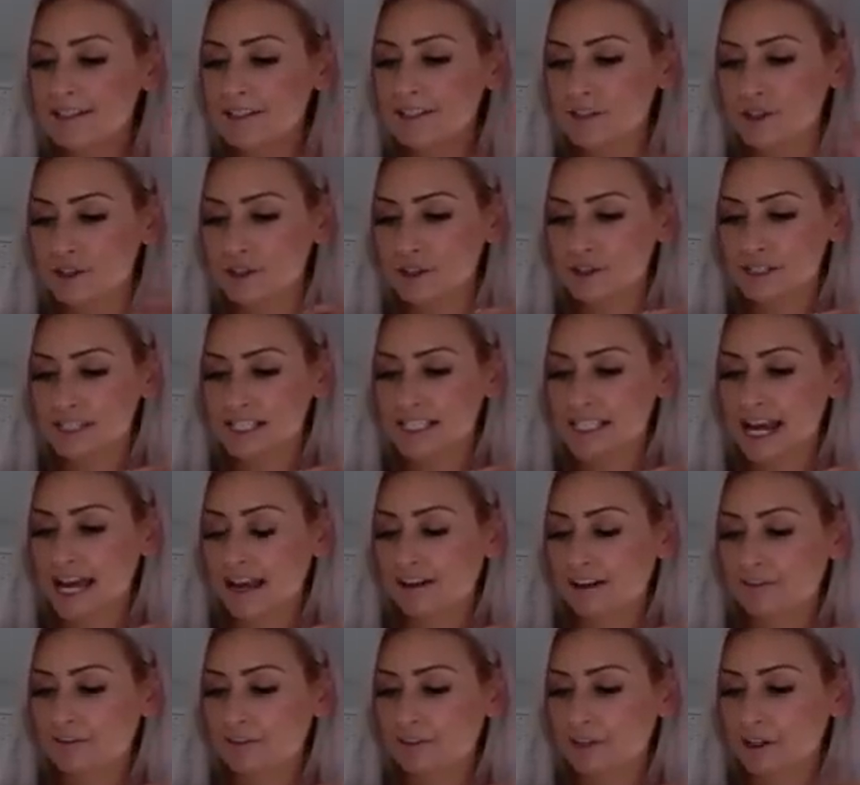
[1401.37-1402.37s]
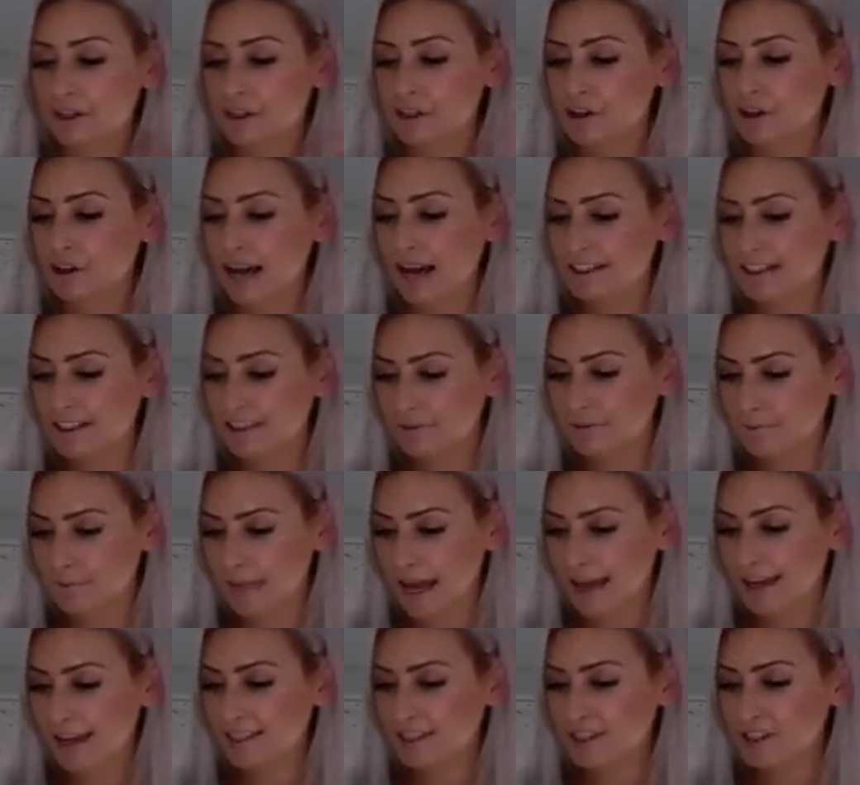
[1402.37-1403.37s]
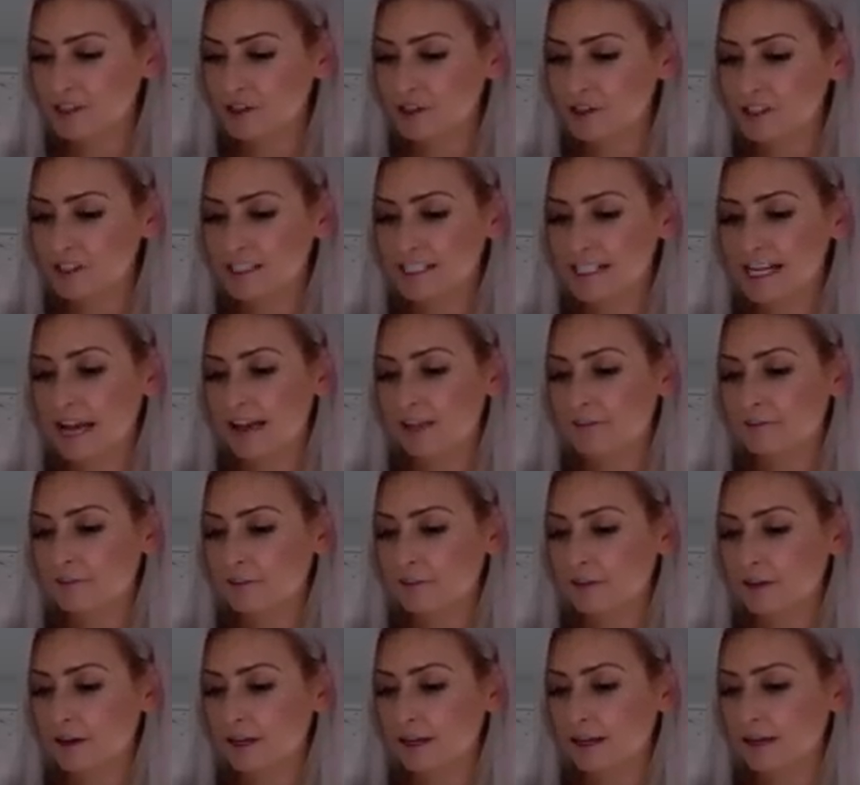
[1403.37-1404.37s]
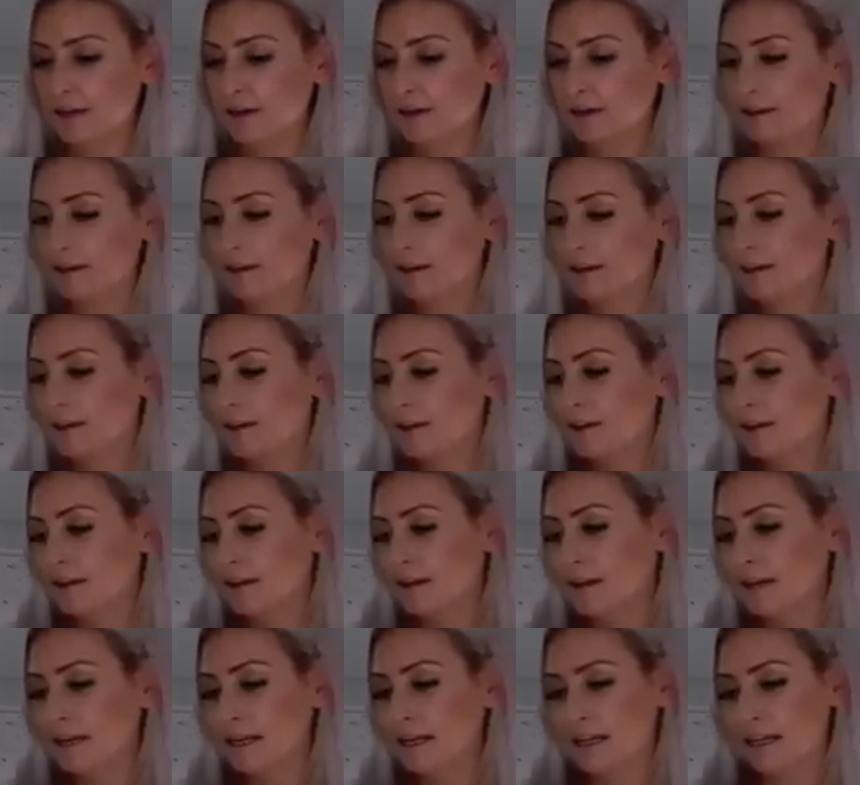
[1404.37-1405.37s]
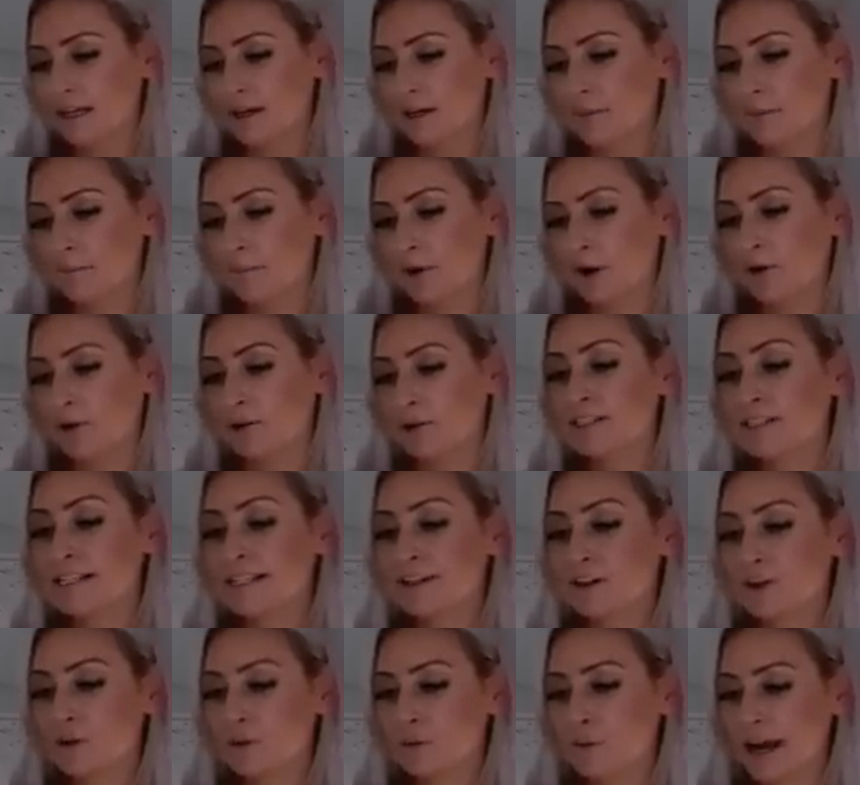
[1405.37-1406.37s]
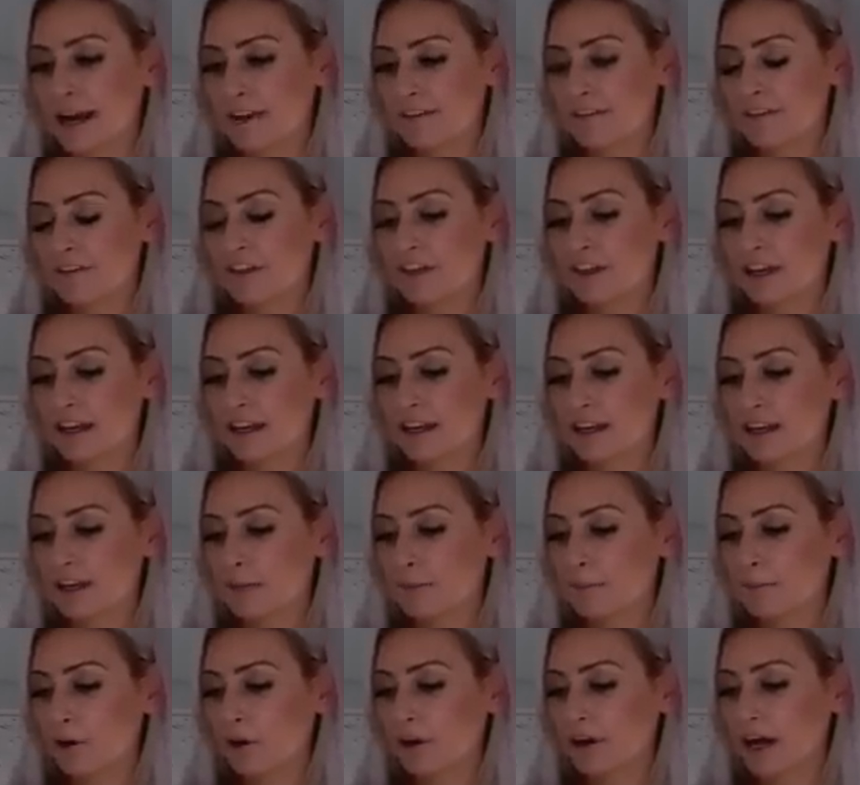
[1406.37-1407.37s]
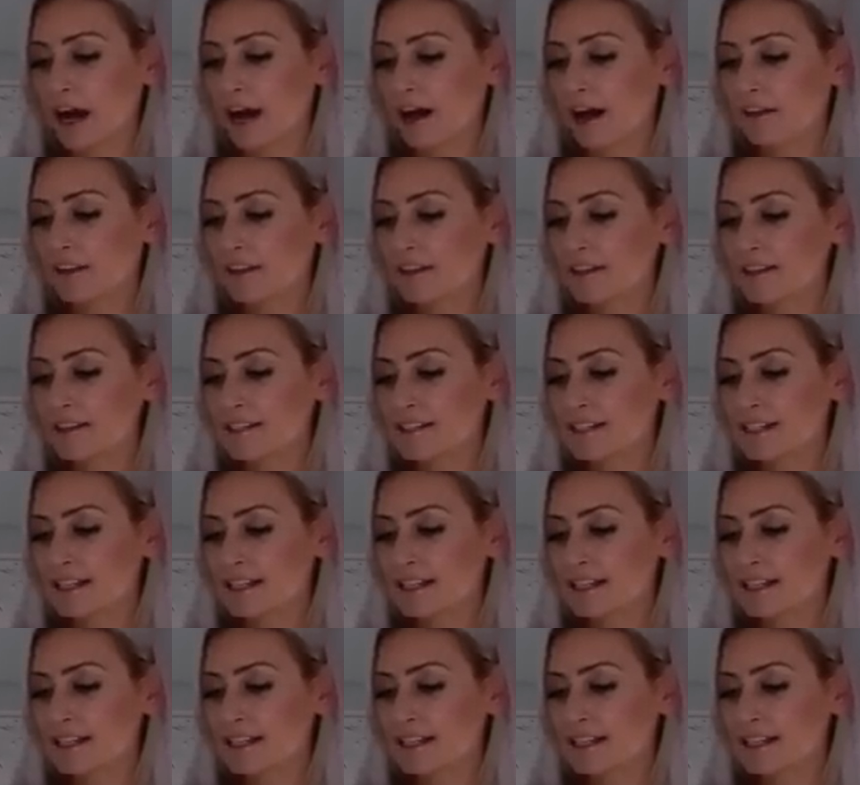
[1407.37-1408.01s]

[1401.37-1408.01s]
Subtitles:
Do you stand for an attractive mate? Do you stand for it in imposing your way of thinking upon others?